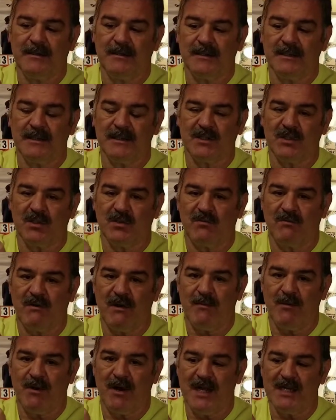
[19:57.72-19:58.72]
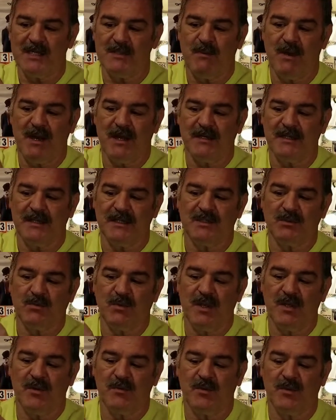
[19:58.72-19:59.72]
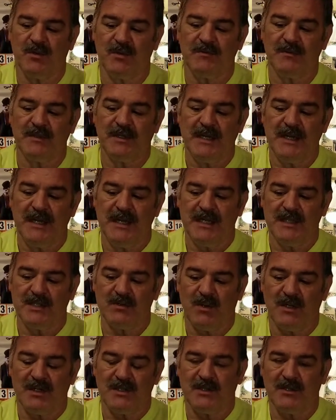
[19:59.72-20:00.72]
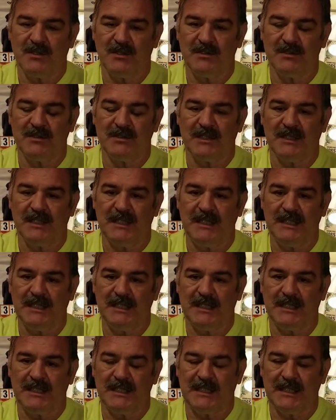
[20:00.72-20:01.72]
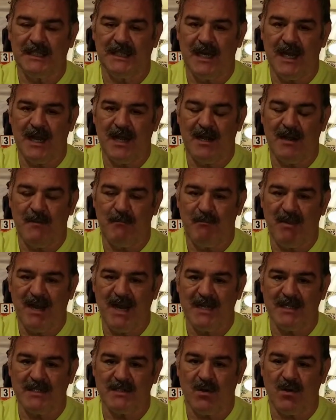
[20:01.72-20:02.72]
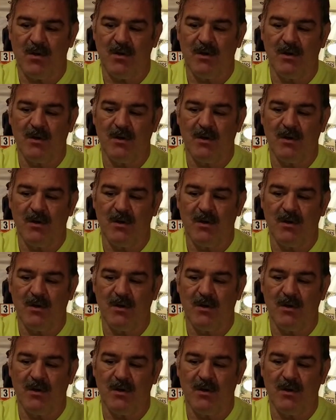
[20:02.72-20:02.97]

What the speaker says: this little rubberized button that's weatherproof, is what turns the heated pants on and